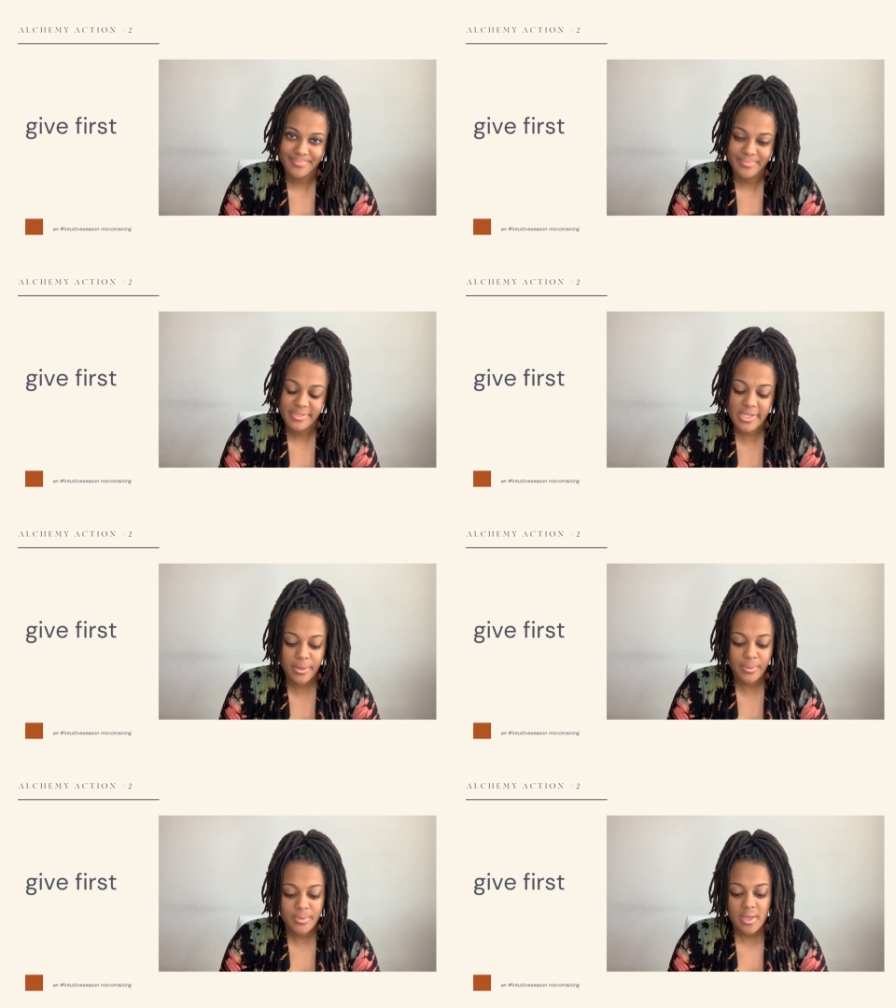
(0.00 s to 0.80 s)

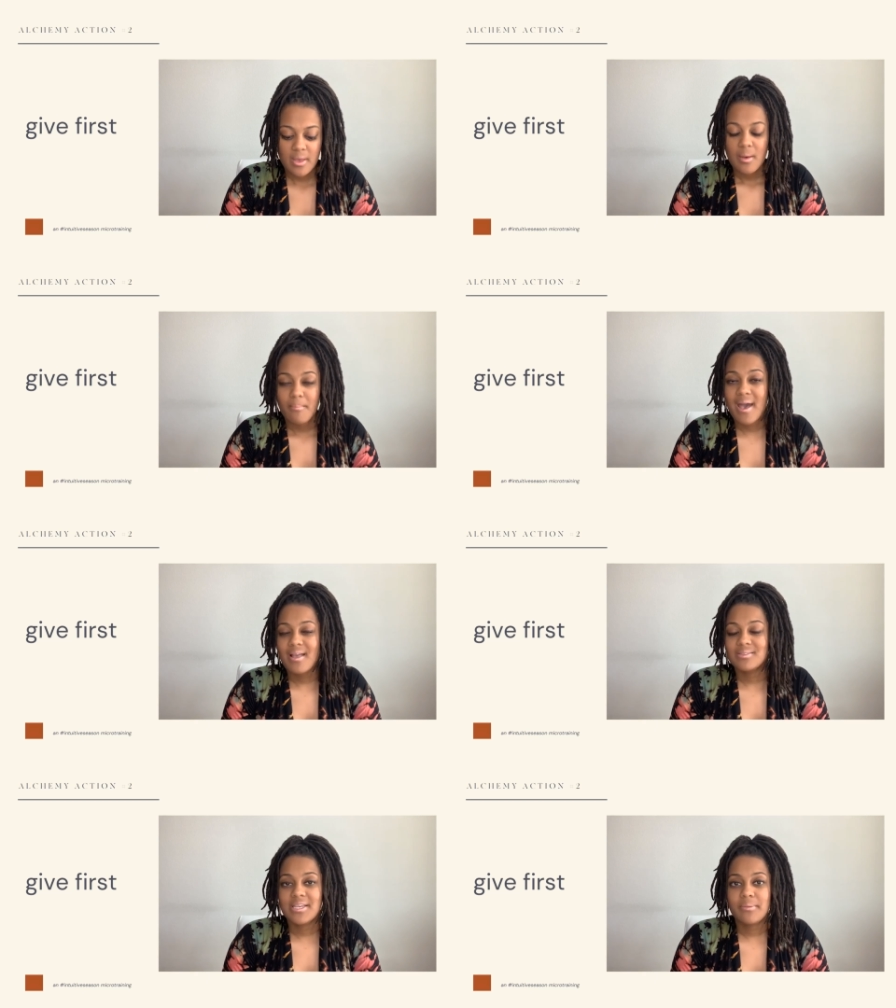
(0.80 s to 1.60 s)
So my
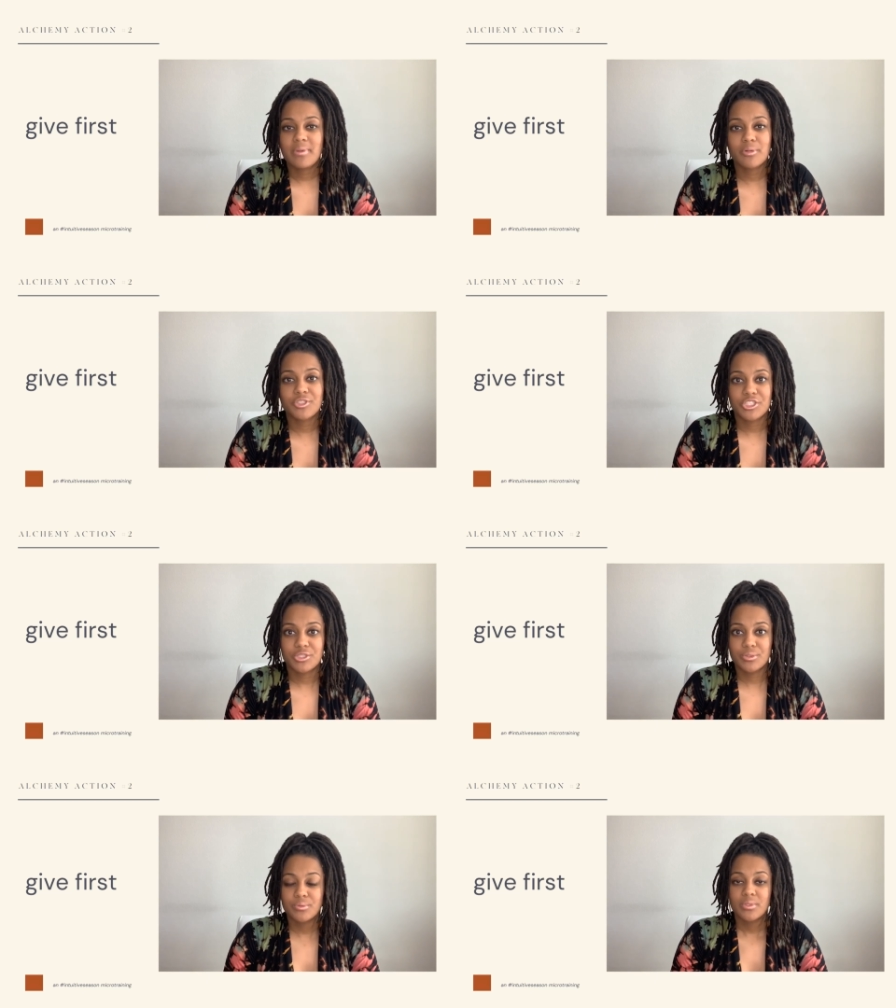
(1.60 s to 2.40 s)
tip number
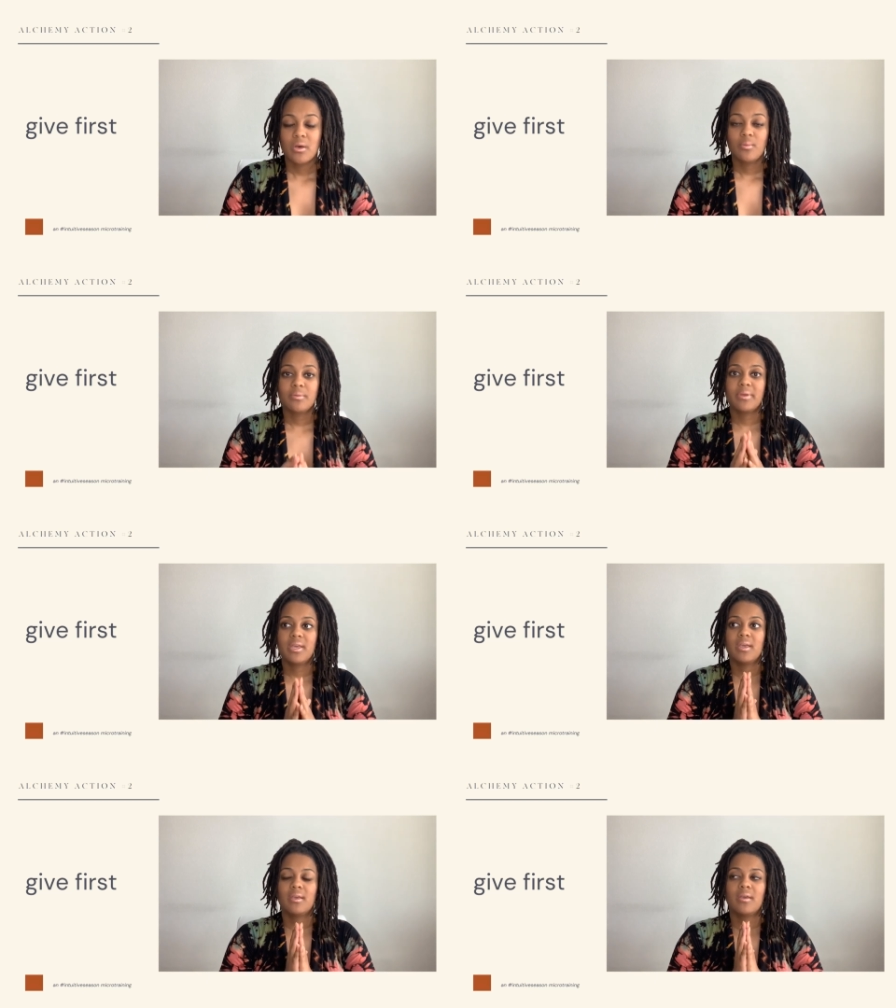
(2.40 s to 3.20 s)
two would
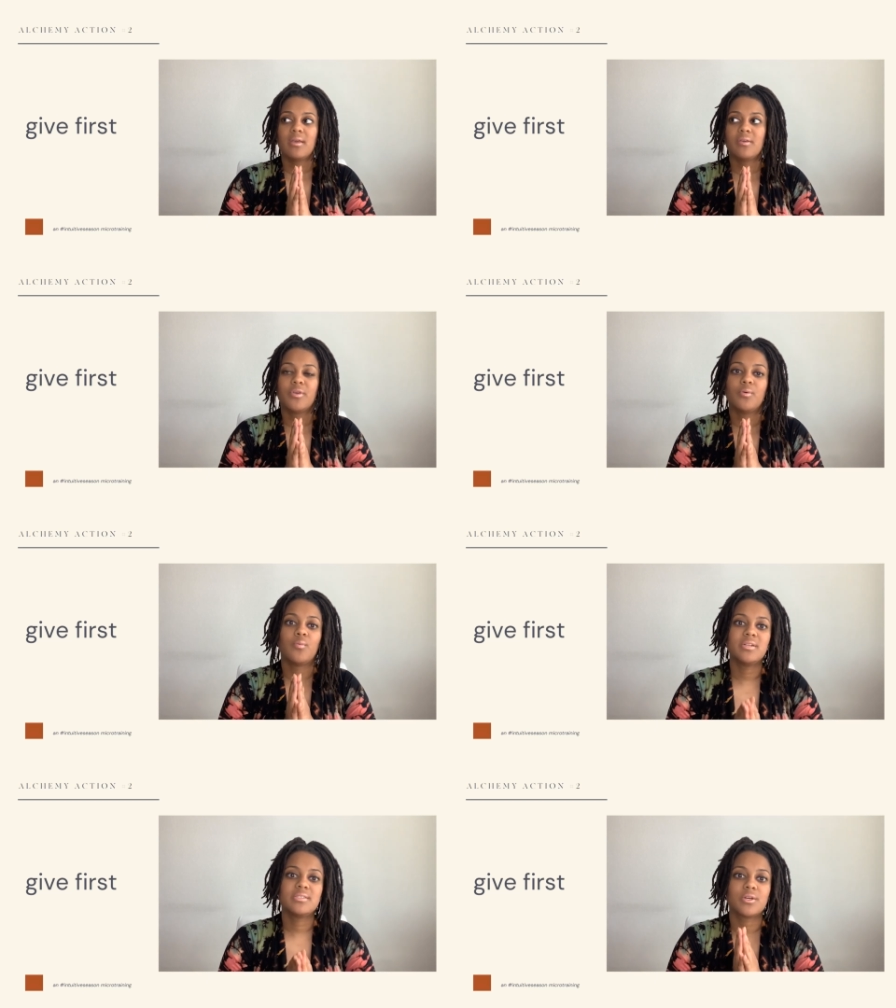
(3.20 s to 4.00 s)
be, if you
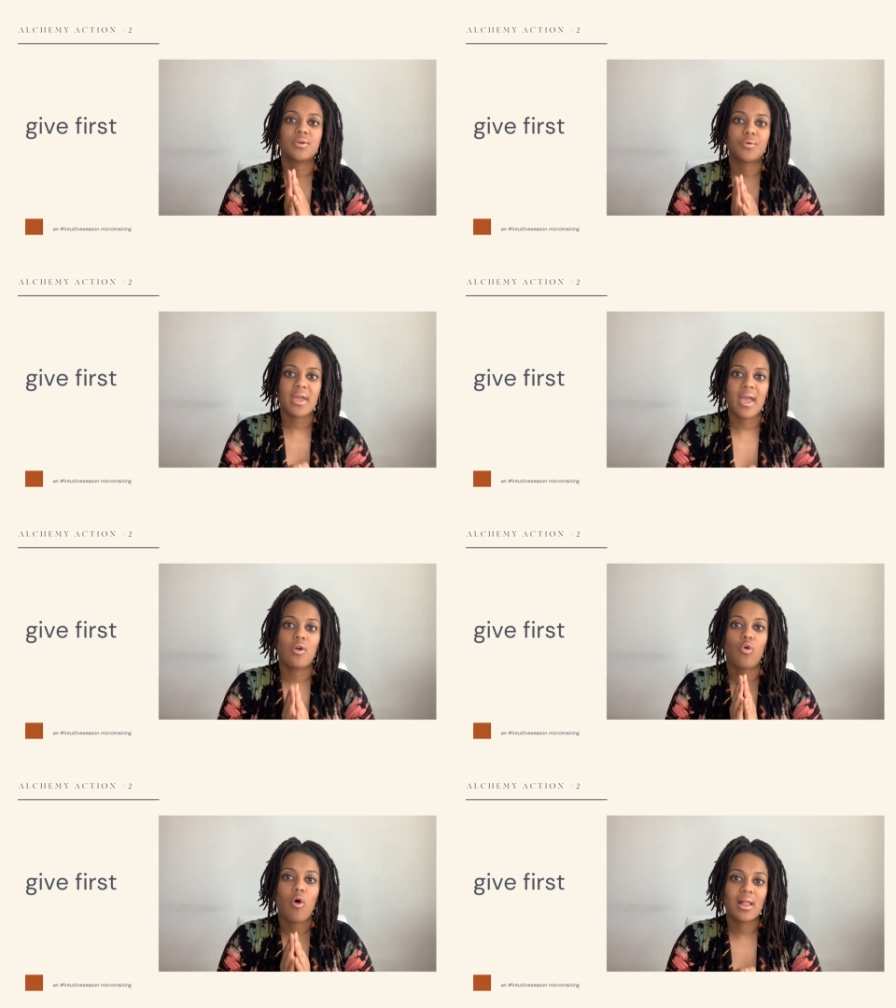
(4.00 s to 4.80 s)
want to create
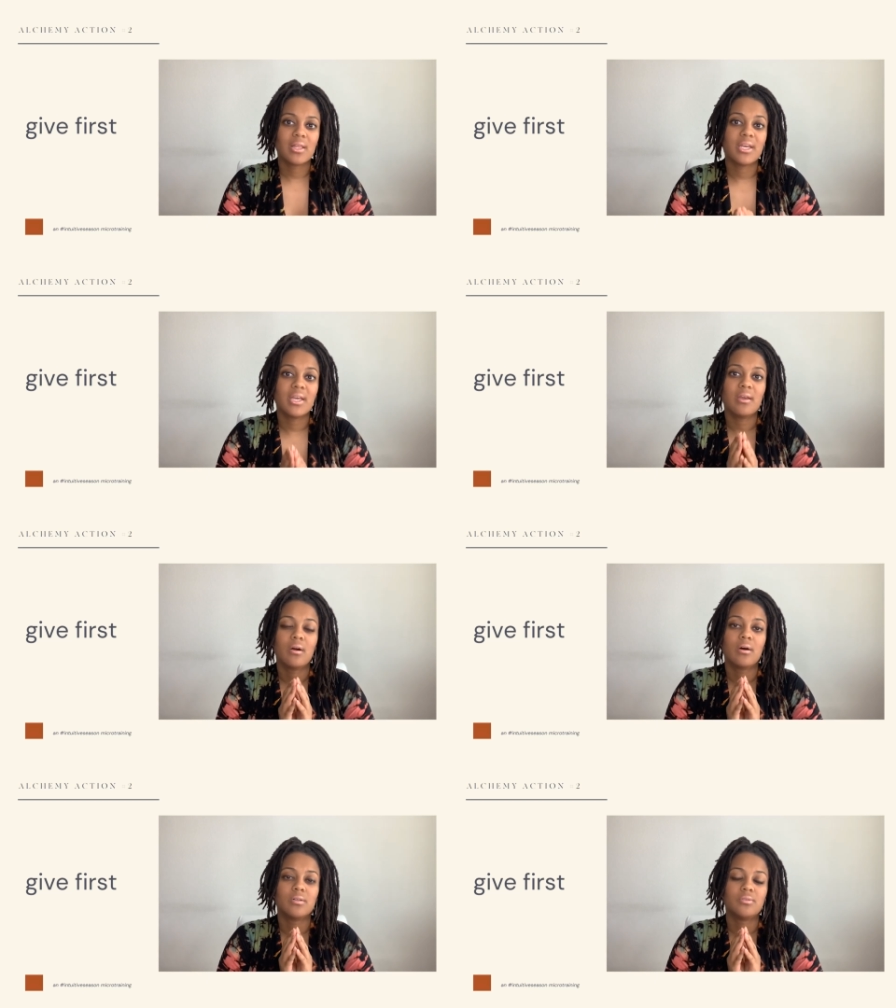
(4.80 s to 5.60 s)
quality
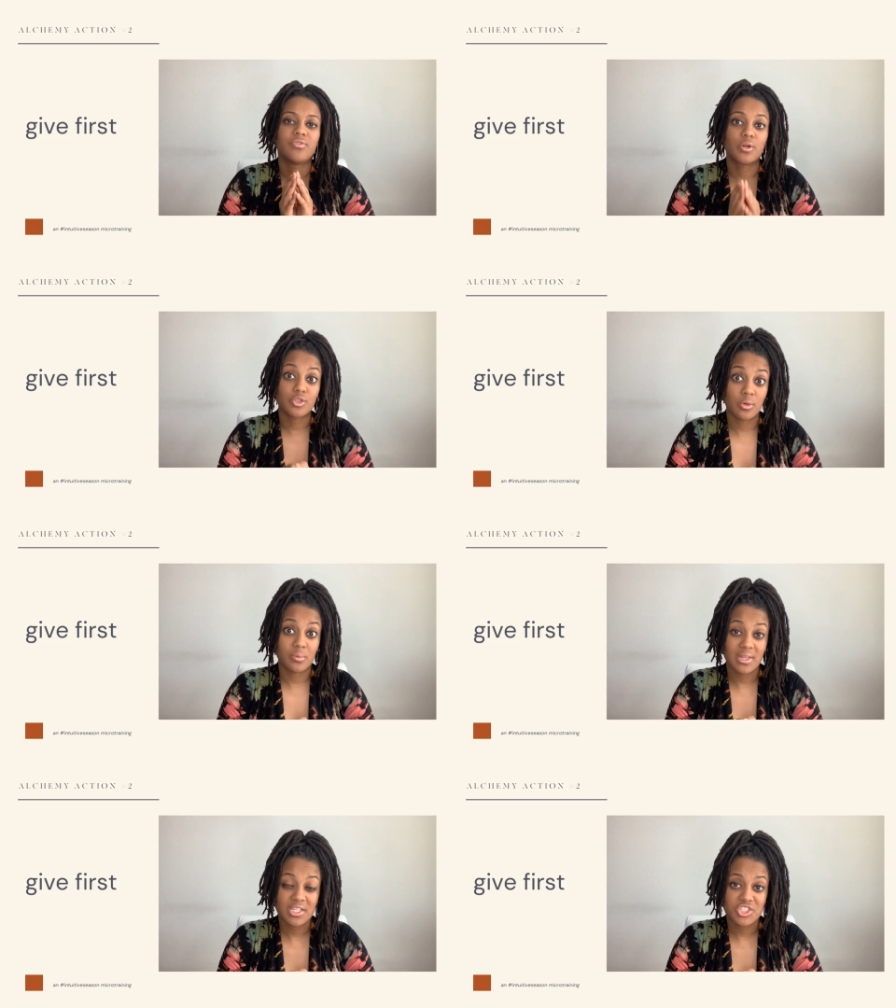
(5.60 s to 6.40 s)
virtual
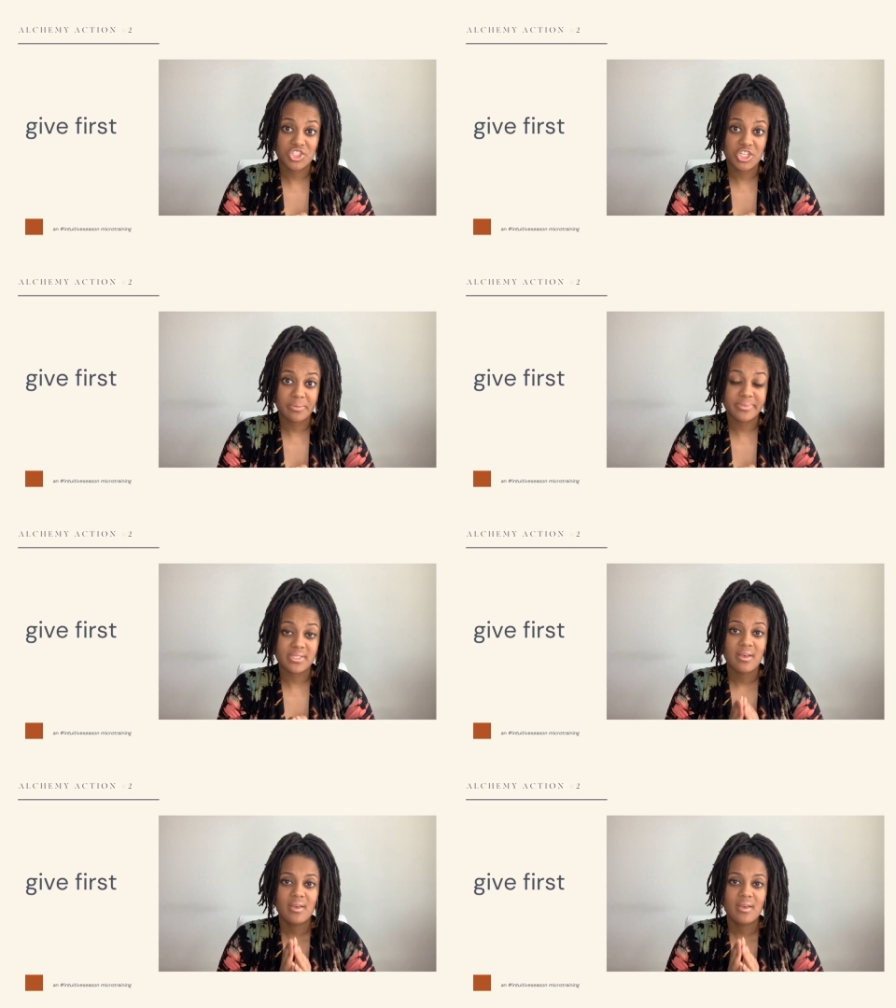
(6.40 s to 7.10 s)
relationships,